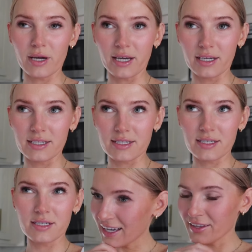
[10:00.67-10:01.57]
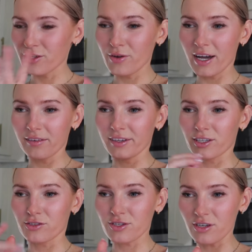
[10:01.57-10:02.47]
eggs. And then you have like
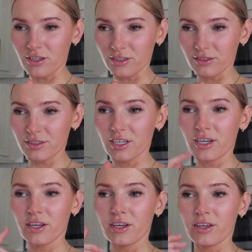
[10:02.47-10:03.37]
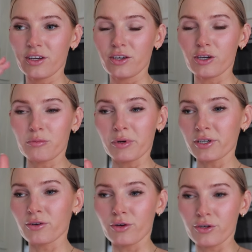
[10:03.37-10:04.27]
your salt, your
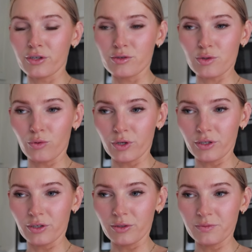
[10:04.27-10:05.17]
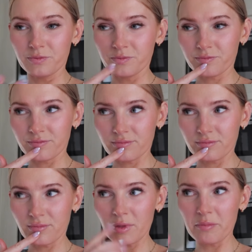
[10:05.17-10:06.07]
butter, or you can use oil,
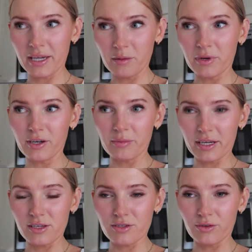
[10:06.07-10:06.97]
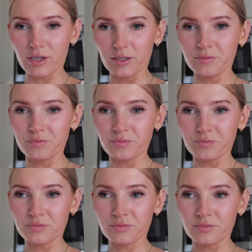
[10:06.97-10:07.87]
baking powder, baking soda,
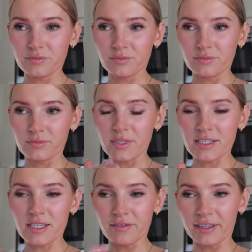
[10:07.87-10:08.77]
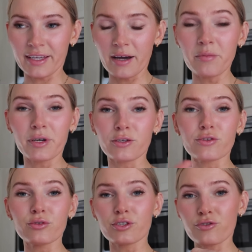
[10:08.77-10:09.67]
and stuff like that. But you
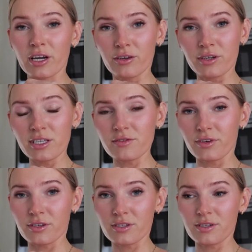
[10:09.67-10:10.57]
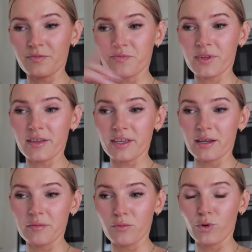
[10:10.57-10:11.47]
do the dry ingredients first, and
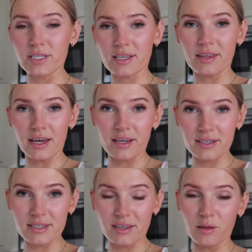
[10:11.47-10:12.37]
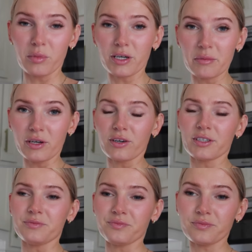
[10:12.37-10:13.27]
then whisk the eggs in the buttermilk,
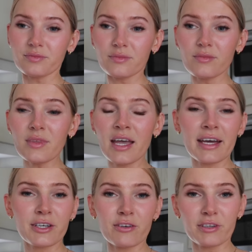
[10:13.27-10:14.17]
add in your